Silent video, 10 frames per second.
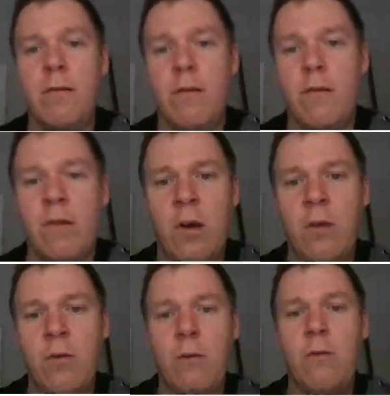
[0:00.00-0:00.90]
So
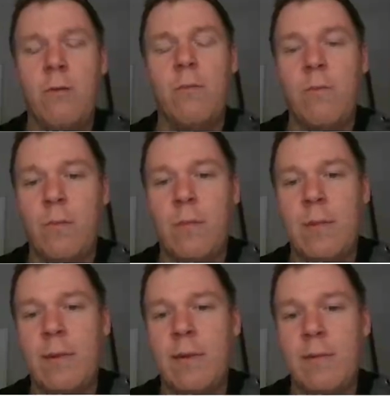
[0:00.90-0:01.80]

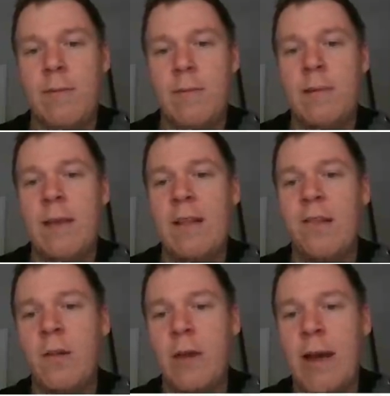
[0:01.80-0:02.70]
that's
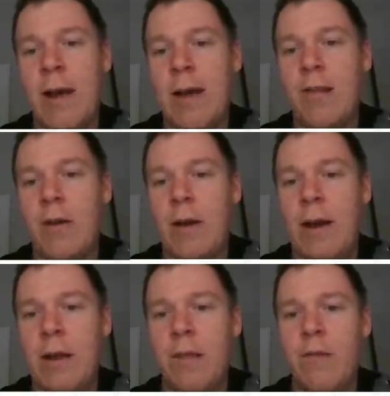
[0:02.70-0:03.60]
not our answer. Our
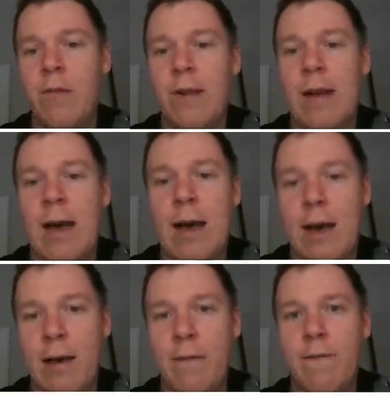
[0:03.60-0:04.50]
answer isn't a
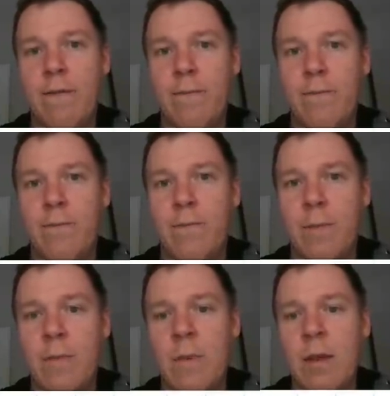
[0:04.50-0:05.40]
half,
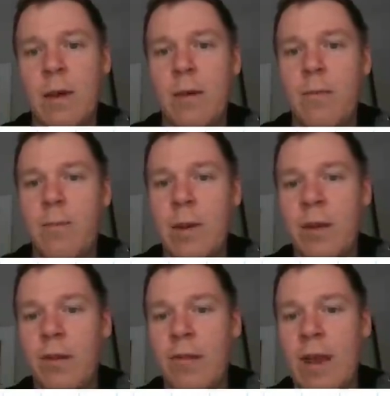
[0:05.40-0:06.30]

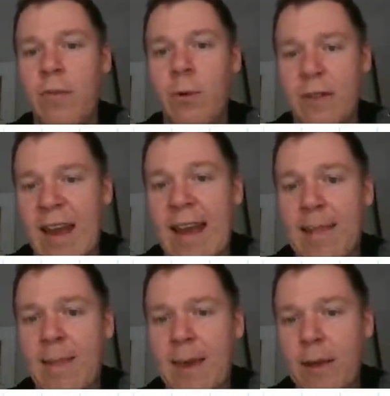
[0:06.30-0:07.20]
because that's what tan
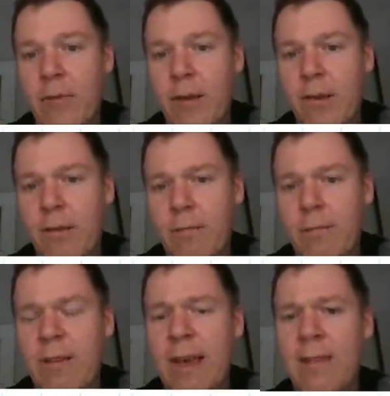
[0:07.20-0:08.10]
theta is.
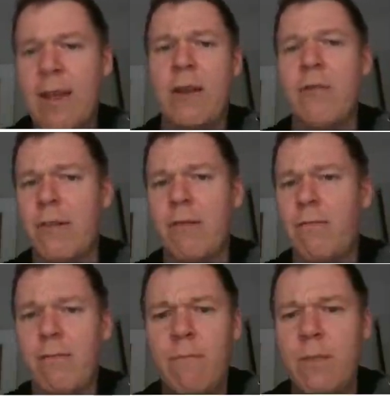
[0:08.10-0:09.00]
Tan theta is
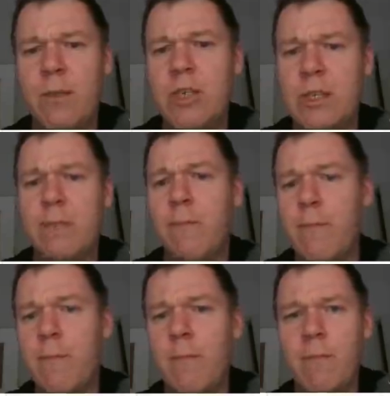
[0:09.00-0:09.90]
just a
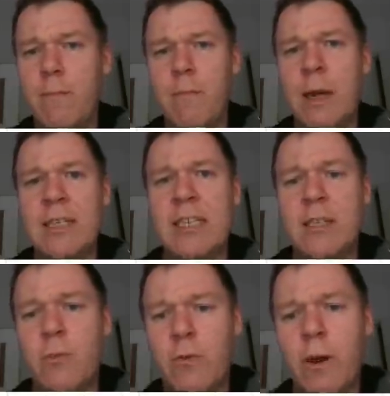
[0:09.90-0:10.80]

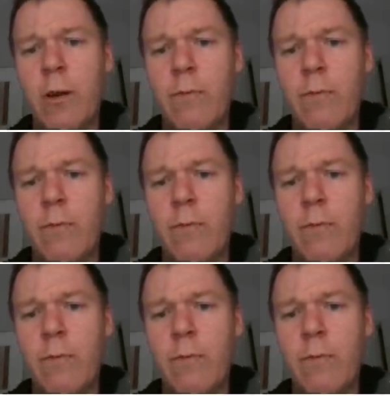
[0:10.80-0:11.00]
decimal, right?